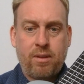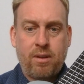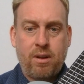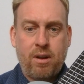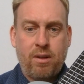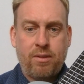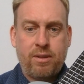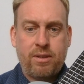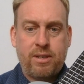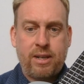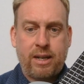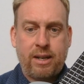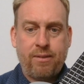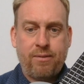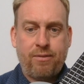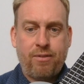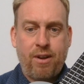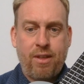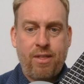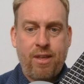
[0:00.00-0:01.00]
on the 2nd
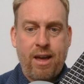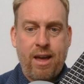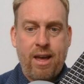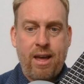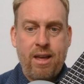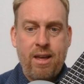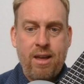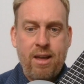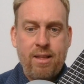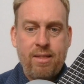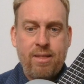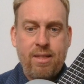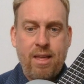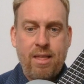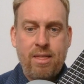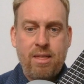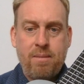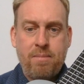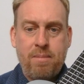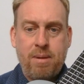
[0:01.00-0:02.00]
fret there.
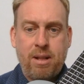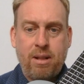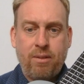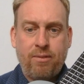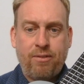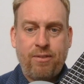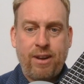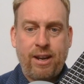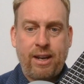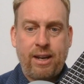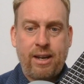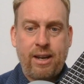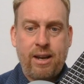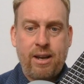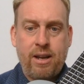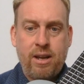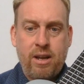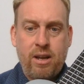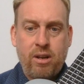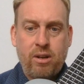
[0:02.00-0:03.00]
Then the middle
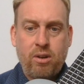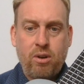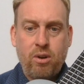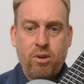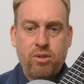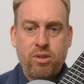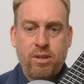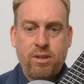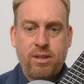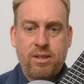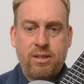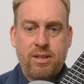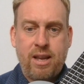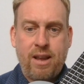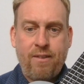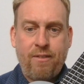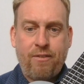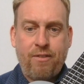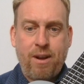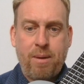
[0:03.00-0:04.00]
finger goes on the
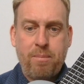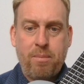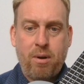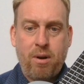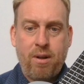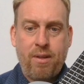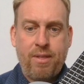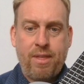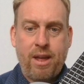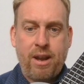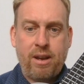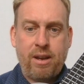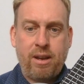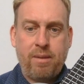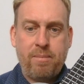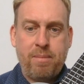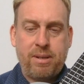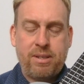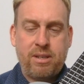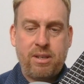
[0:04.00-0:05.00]
same fret, but then you're
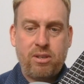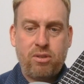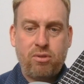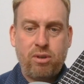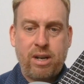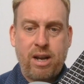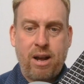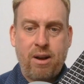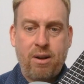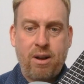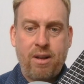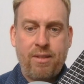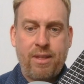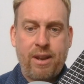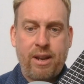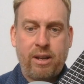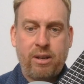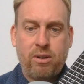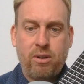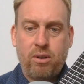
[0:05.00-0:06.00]
missing a string out, and then
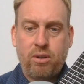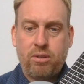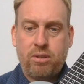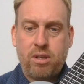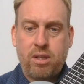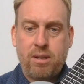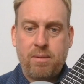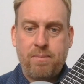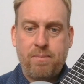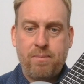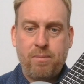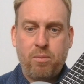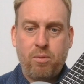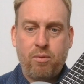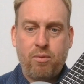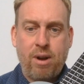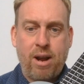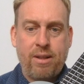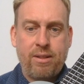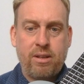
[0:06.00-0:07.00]
it goes to the one
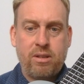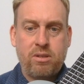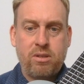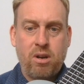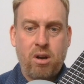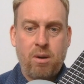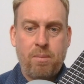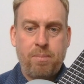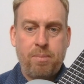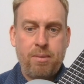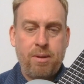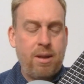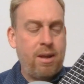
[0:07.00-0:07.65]
right at the top.